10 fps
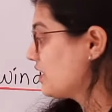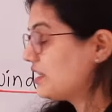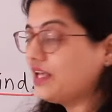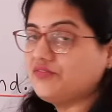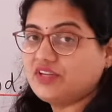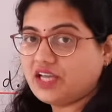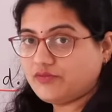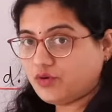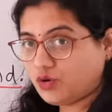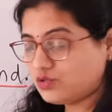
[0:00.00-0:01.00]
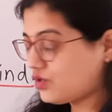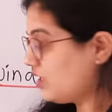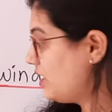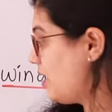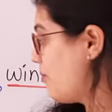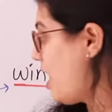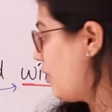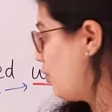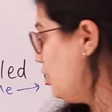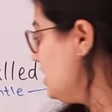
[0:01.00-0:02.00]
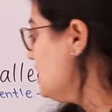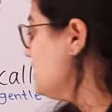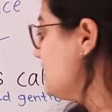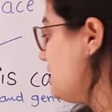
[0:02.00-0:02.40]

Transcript: Then we have also learned about